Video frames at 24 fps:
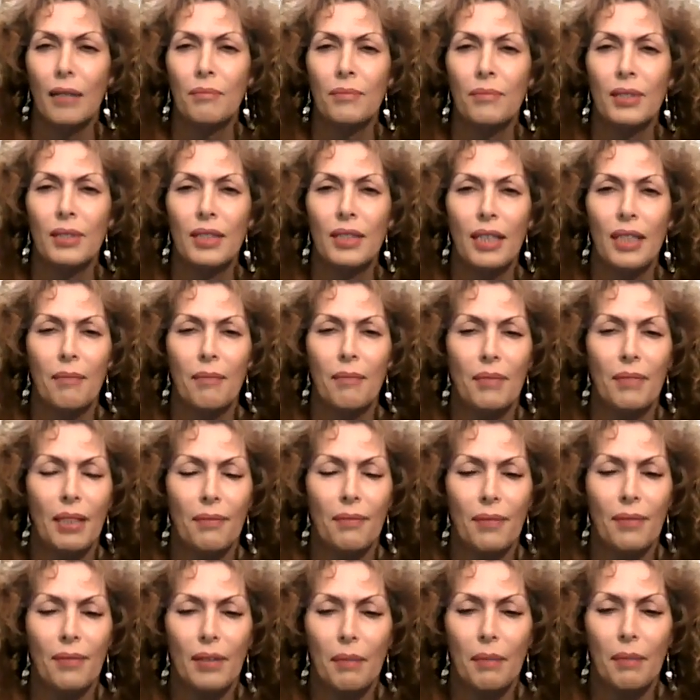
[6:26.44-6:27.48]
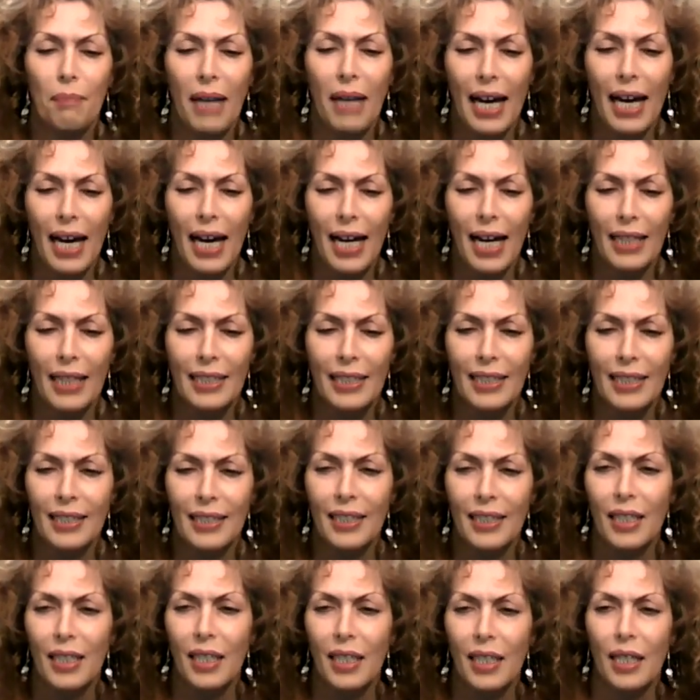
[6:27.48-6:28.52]
something from the
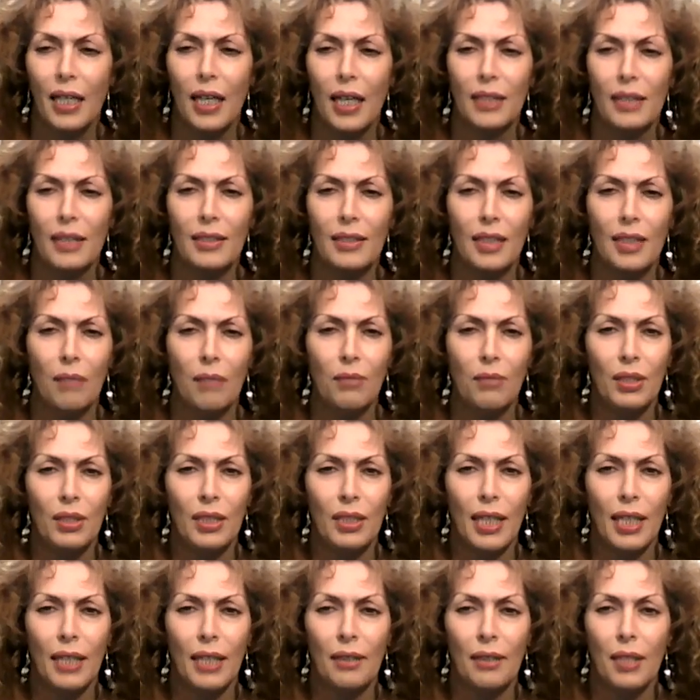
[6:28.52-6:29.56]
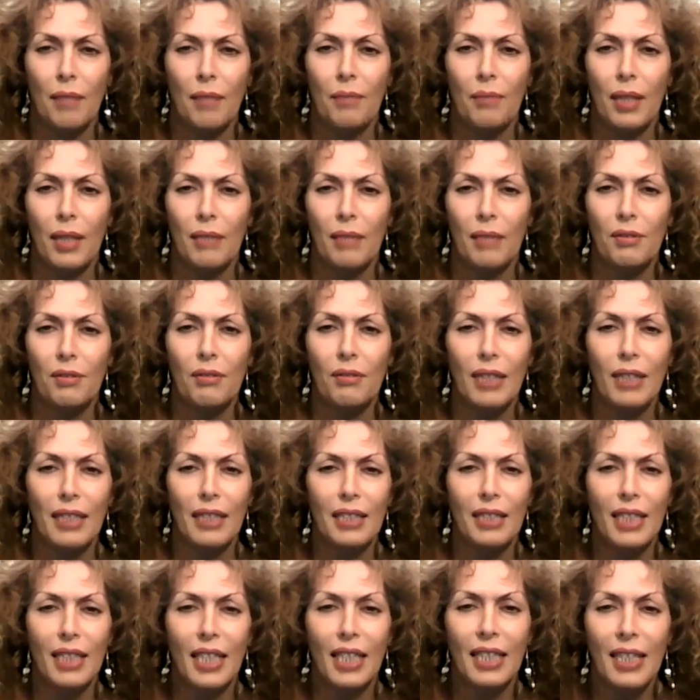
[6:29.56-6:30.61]
past, someone that perhaps you'd like
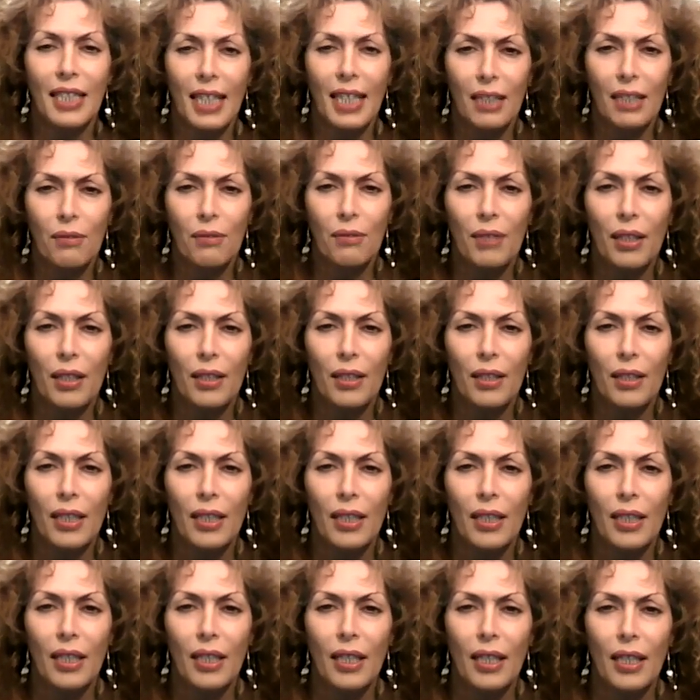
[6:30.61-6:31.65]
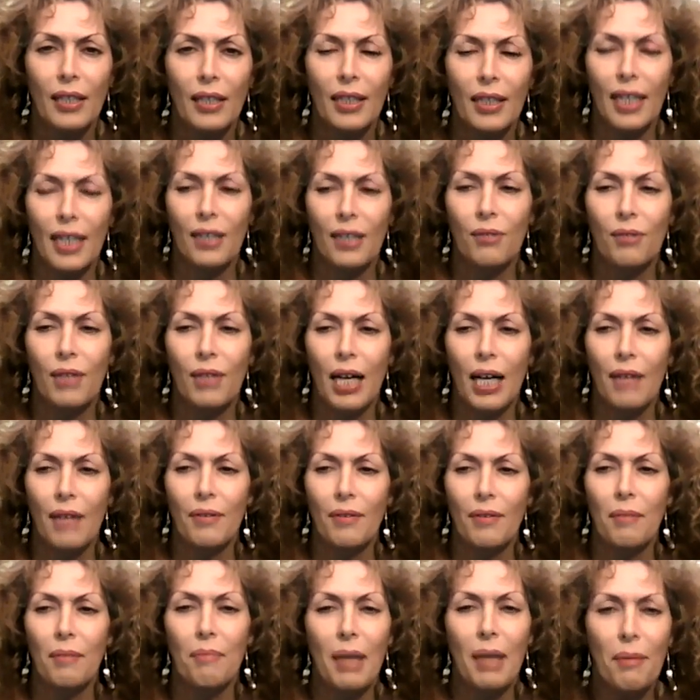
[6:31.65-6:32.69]
to connect with, that you have
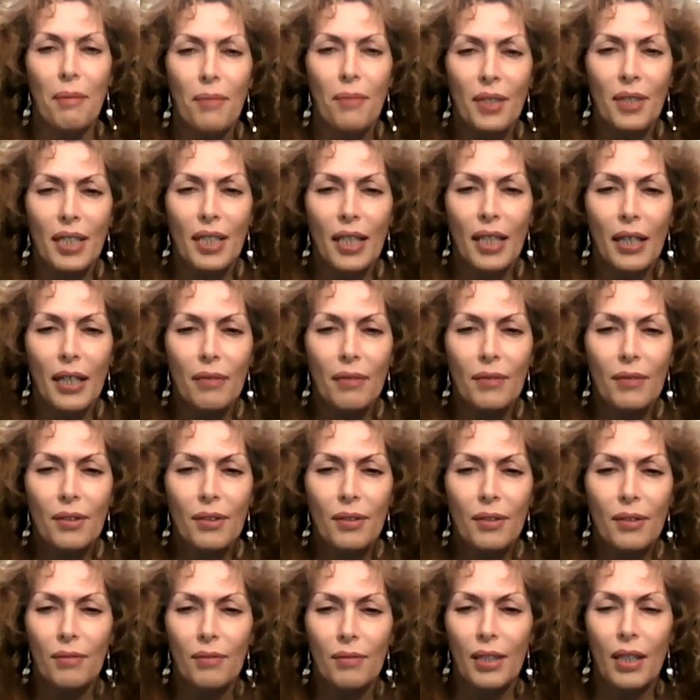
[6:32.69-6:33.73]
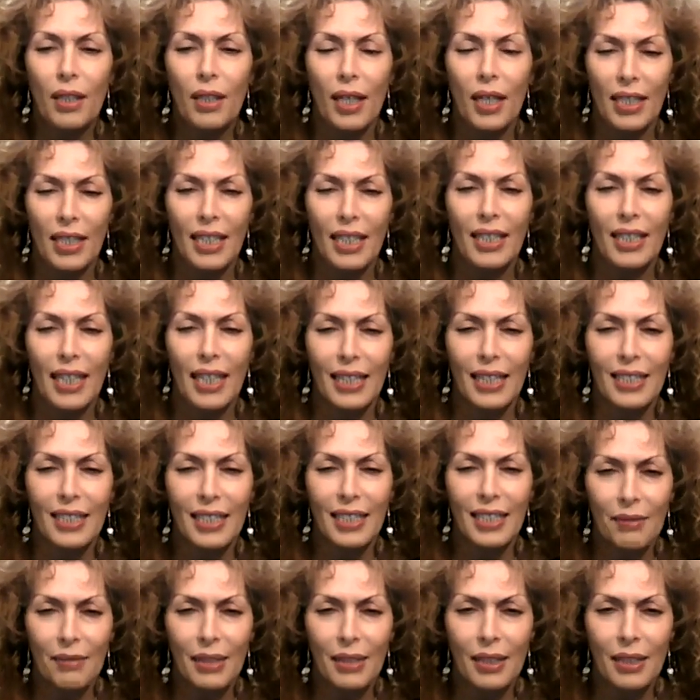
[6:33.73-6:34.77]
a memory of, regarding
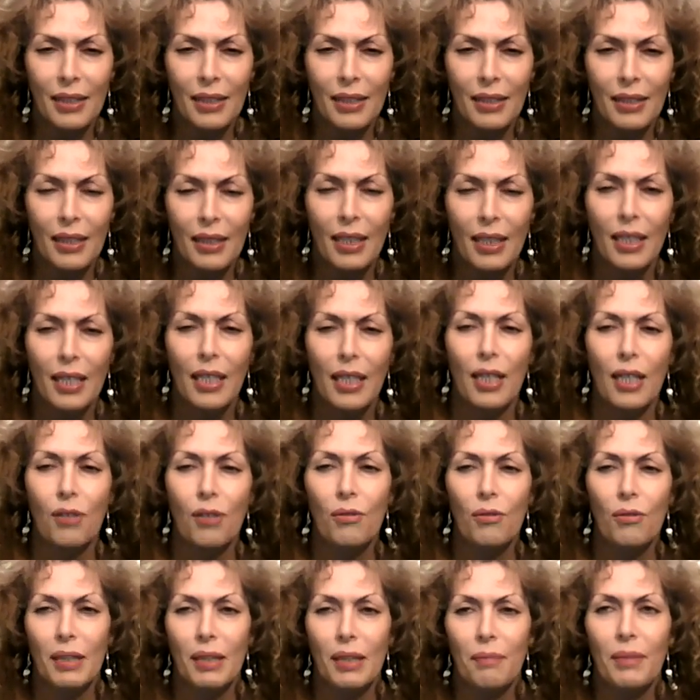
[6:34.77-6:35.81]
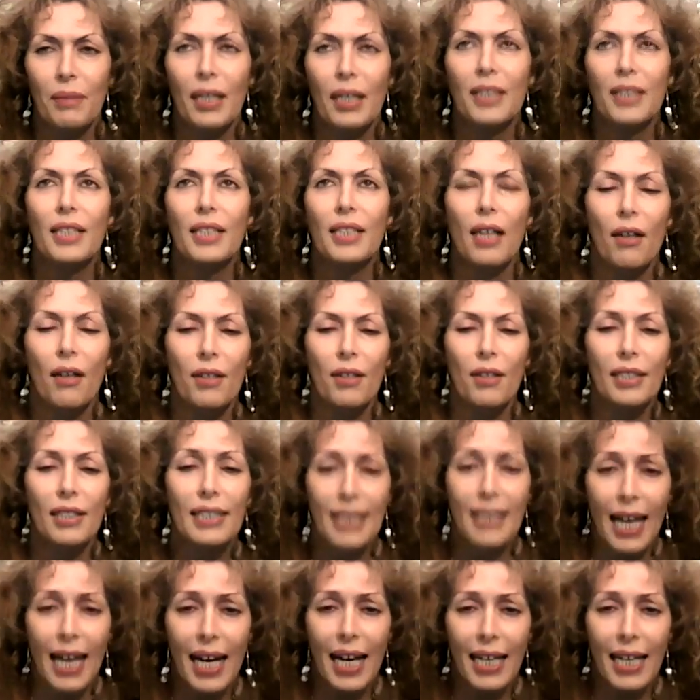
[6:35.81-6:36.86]
Thanksgiving, who may be on the other
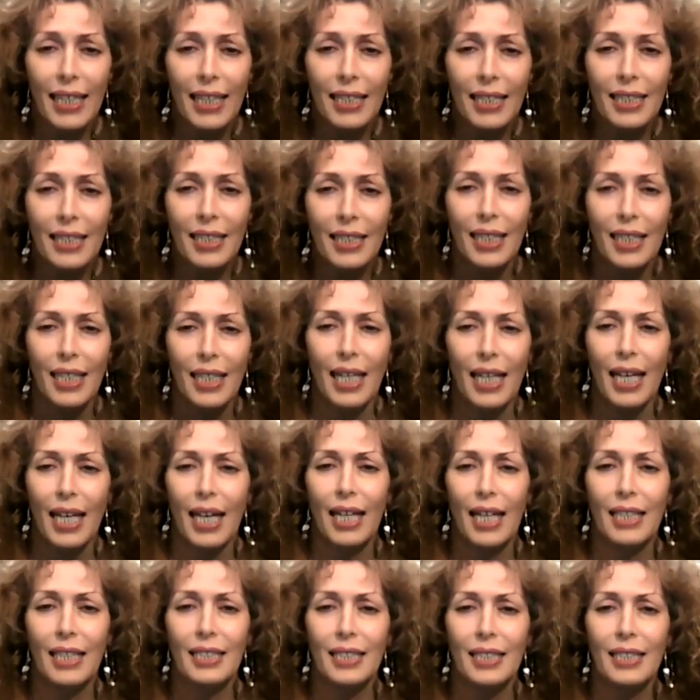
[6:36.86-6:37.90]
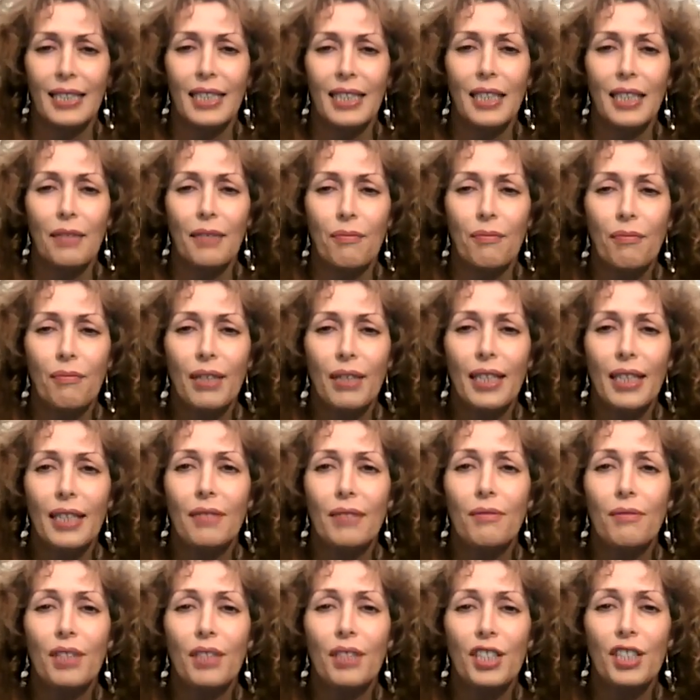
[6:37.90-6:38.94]
side, and see if we
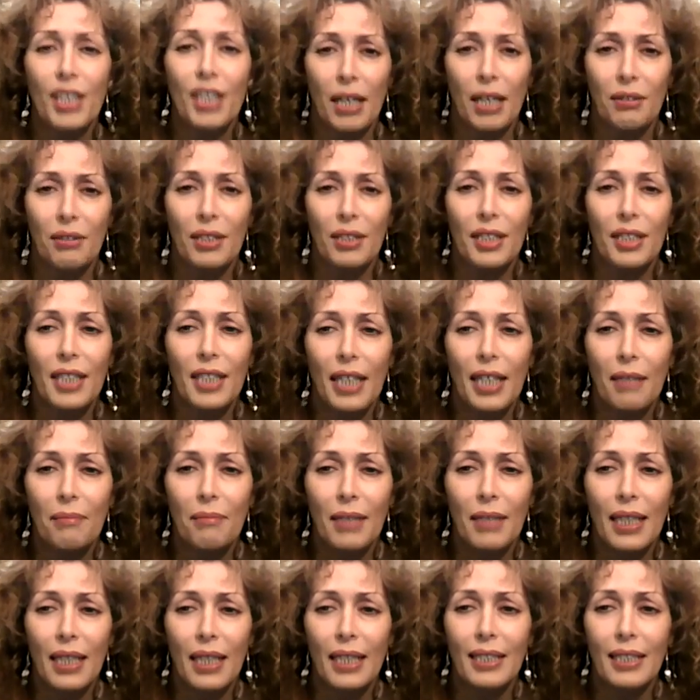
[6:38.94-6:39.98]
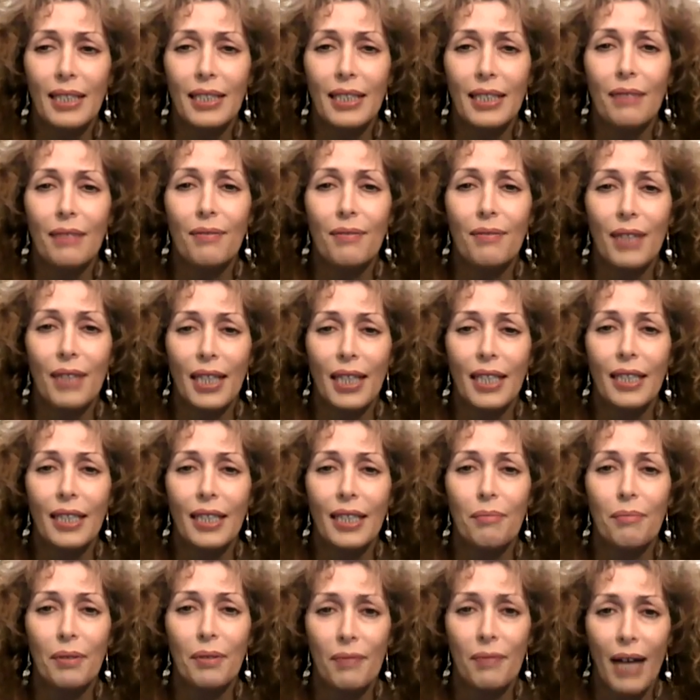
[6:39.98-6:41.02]
can reach out to them and see if they
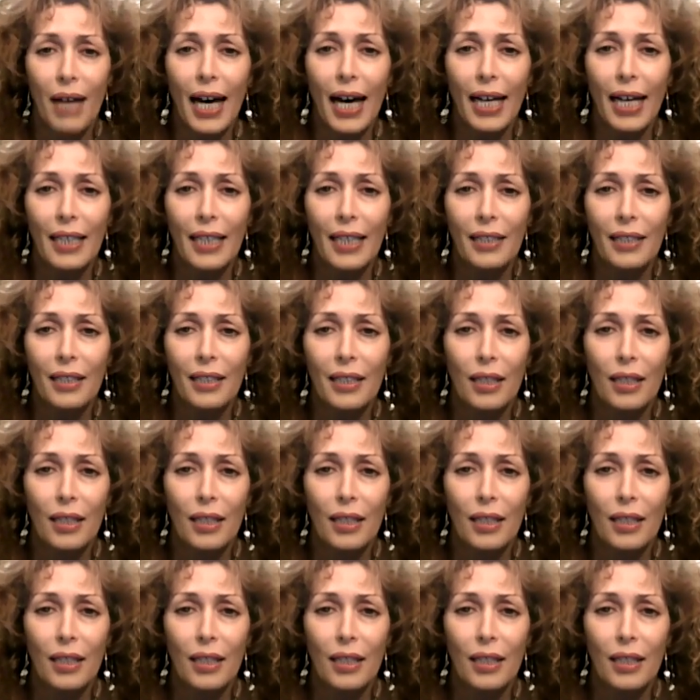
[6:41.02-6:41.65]
can provide